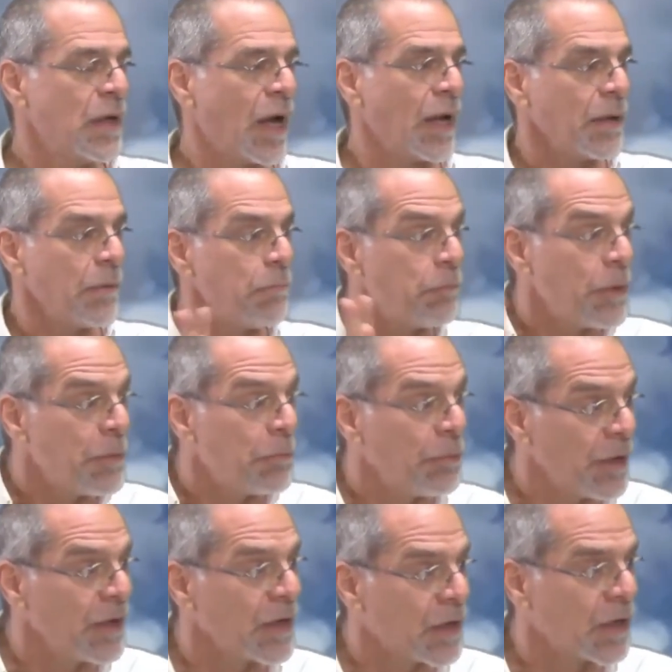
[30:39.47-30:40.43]
And the
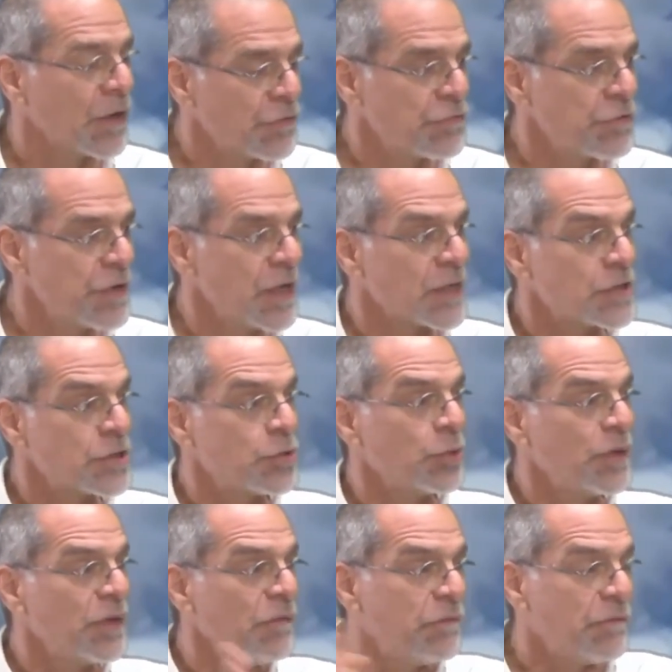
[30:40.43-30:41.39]
people in the country are
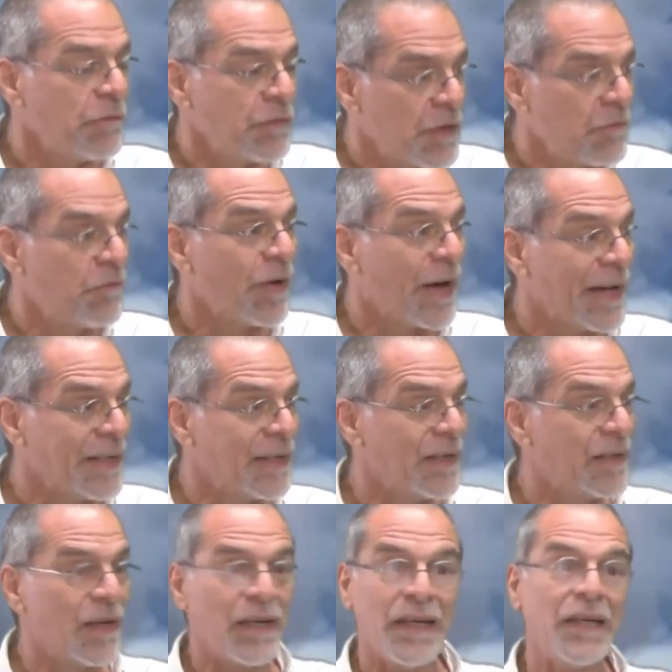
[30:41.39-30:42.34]
so div
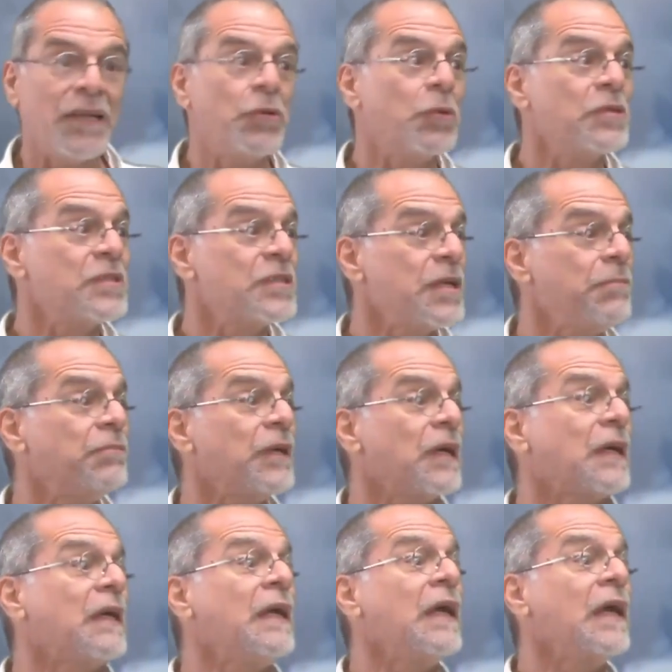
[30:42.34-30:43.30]
divided that they don't seem
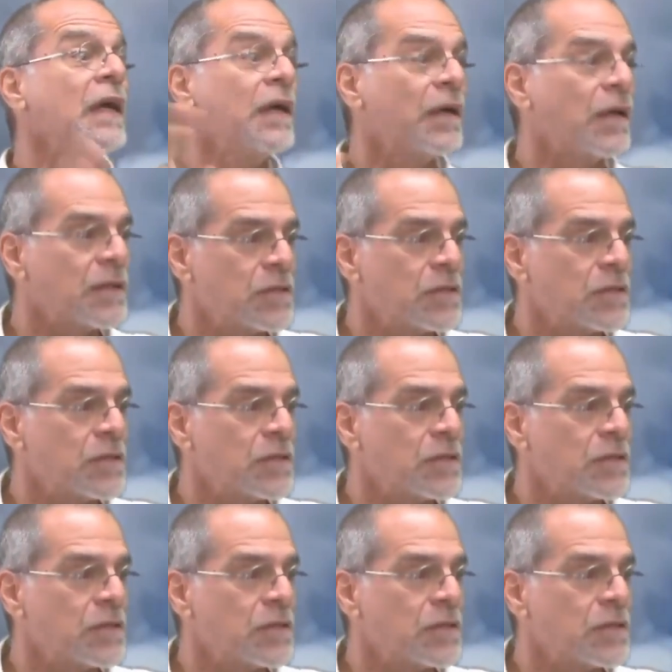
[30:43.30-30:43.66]
to care.